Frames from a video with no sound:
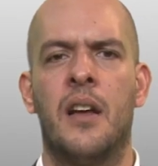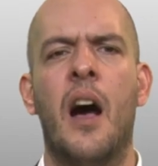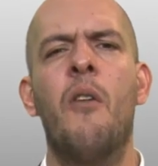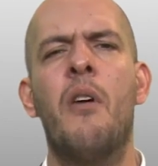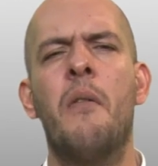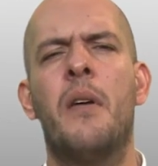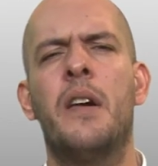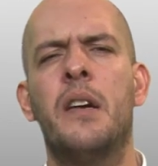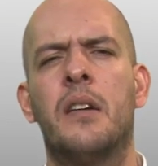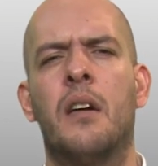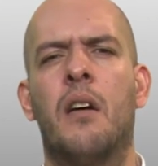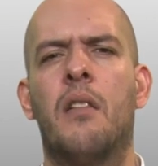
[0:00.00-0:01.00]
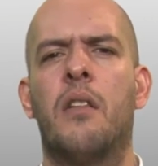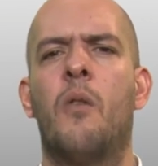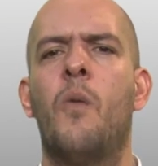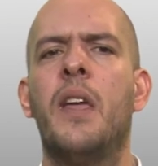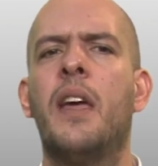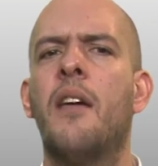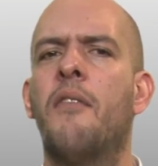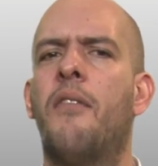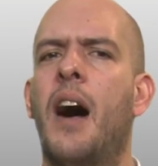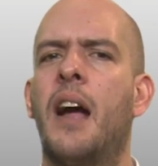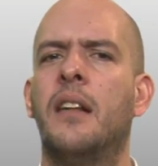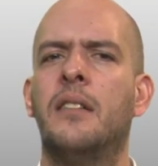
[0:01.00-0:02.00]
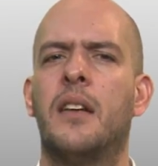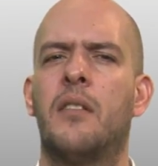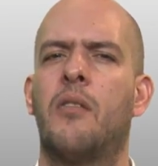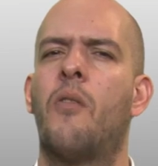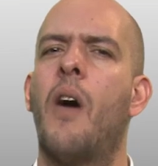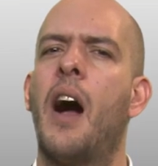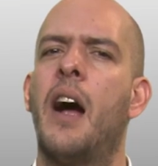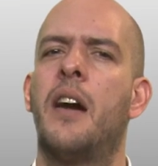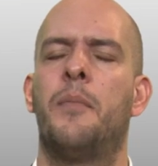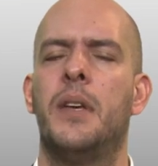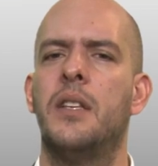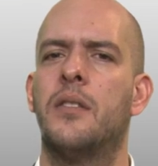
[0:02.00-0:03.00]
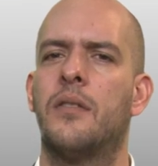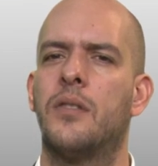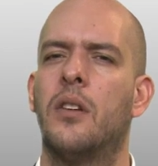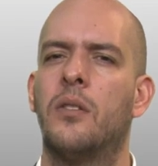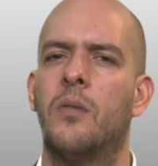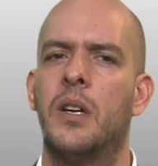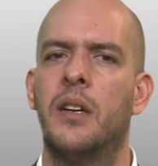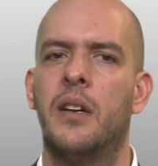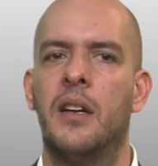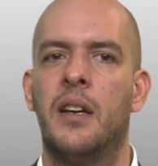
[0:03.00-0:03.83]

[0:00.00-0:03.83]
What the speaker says: However, although we can find the required piece of software,